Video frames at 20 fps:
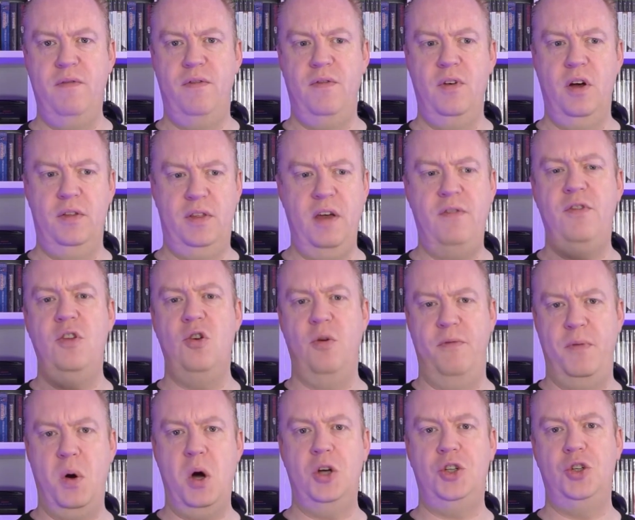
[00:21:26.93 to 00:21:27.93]
Inf I've definitely
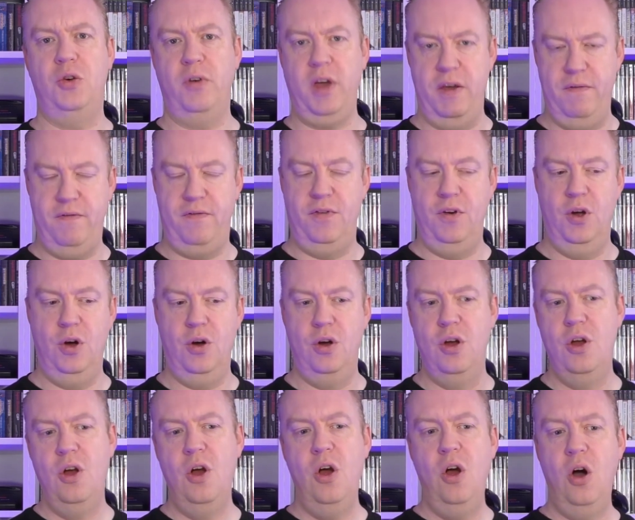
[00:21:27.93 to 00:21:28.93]
got Bioshock Infinite
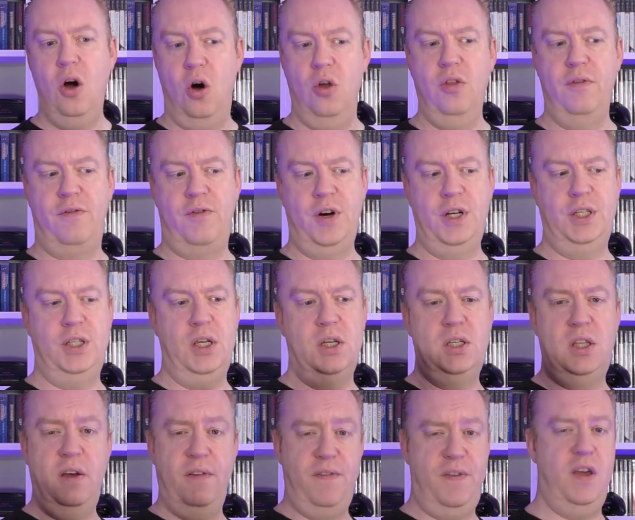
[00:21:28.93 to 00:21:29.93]
on the
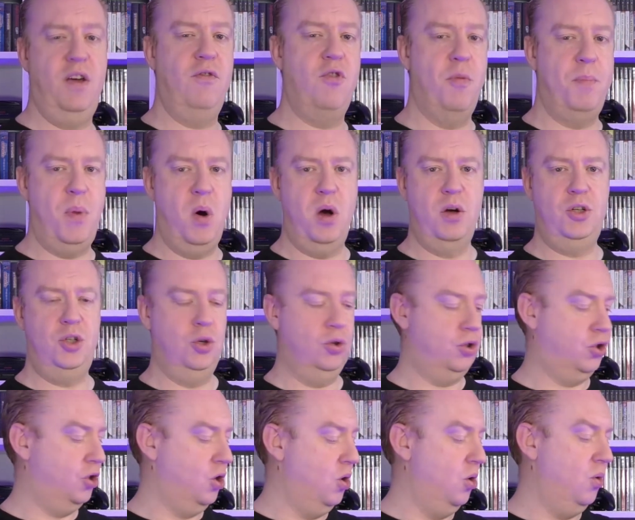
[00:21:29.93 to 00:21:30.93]
360. I think I've got
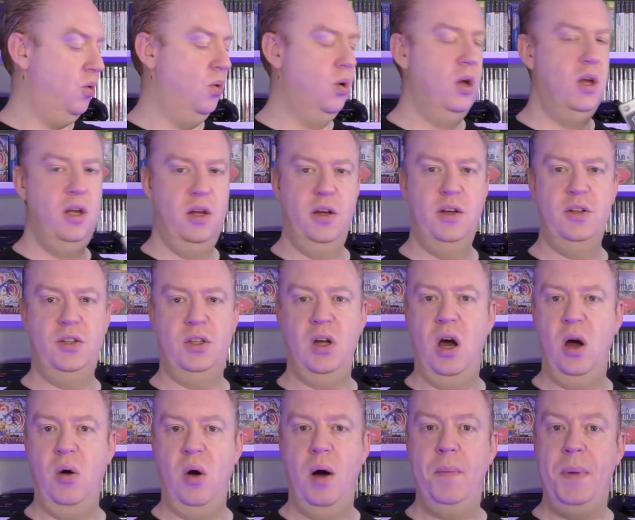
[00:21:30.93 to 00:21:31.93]
Bioshock 2,
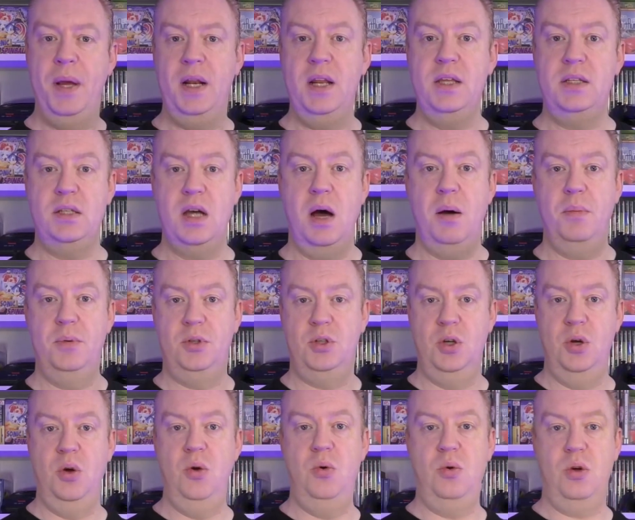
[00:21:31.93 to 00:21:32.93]
so I picked this up
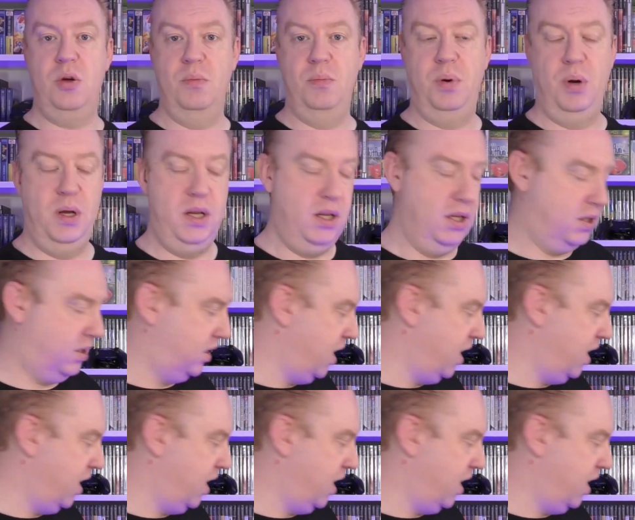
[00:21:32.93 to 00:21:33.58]
to complete the